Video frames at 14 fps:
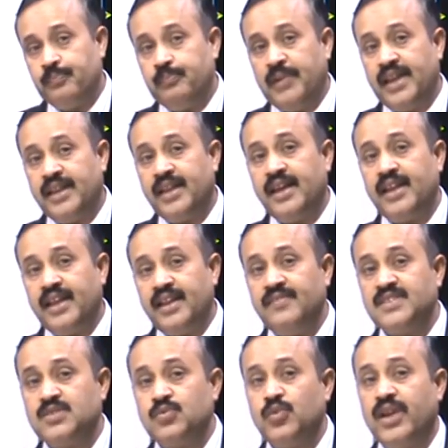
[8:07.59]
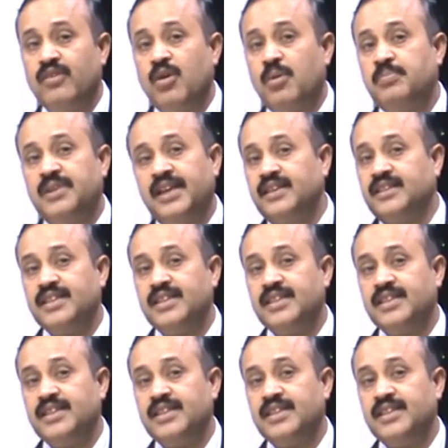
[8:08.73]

manner in which we have obtained